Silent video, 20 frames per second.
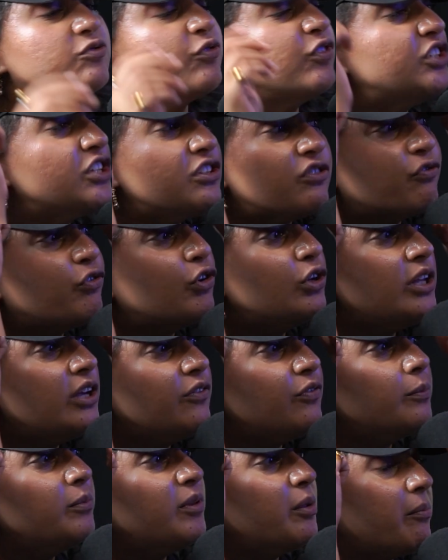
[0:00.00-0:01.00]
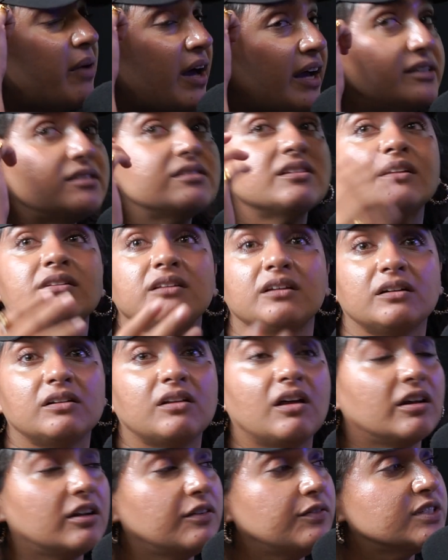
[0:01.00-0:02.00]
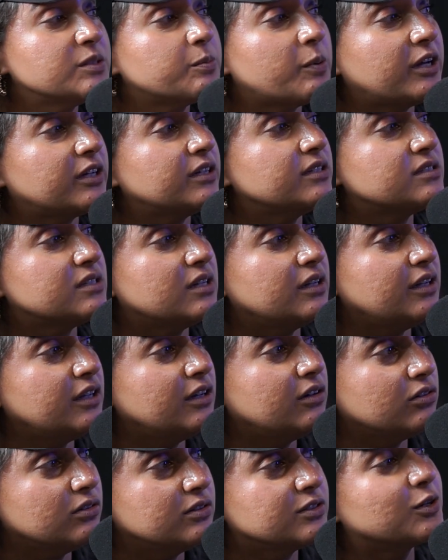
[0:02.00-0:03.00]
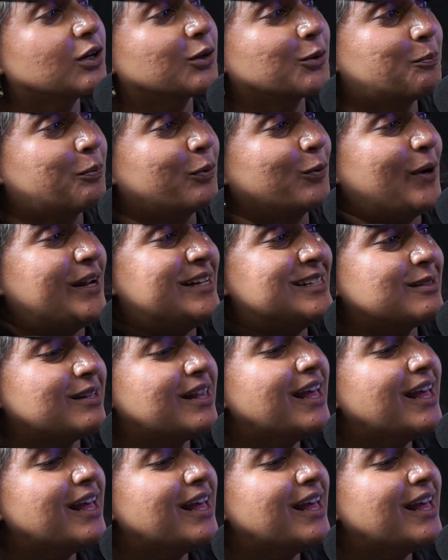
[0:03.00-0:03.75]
She's fully from the mindset that a lot of us Pakistani girls are brazen.